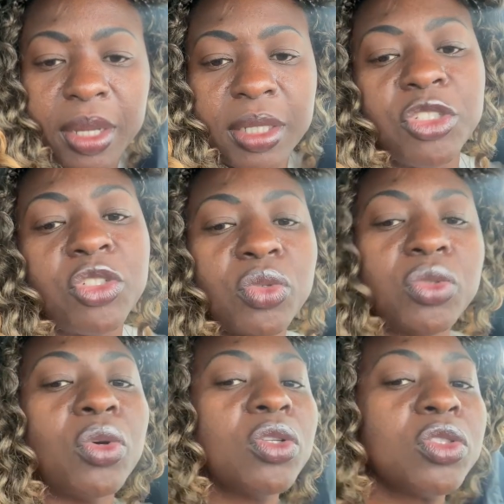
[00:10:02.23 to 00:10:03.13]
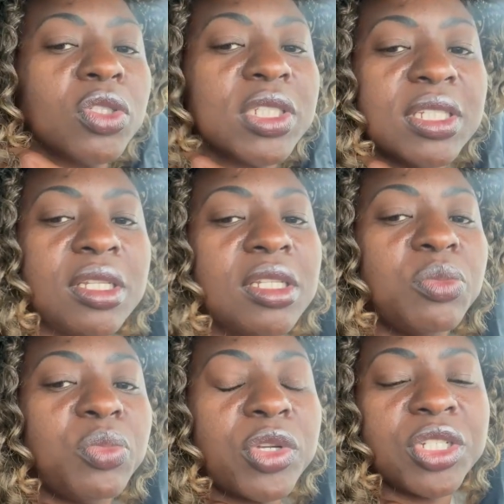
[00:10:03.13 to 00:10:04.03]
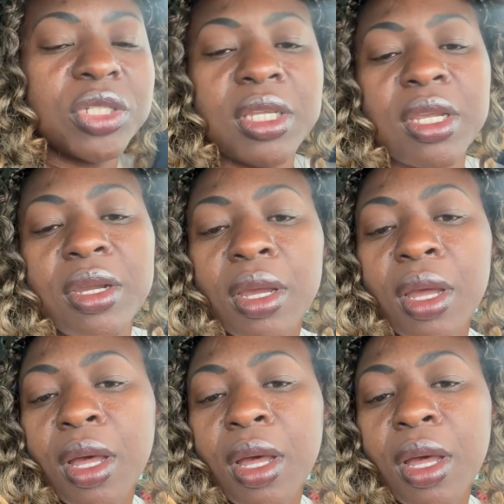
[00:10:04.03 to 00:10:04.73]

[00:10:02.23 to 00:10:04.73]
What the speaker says: and she could also see the depression here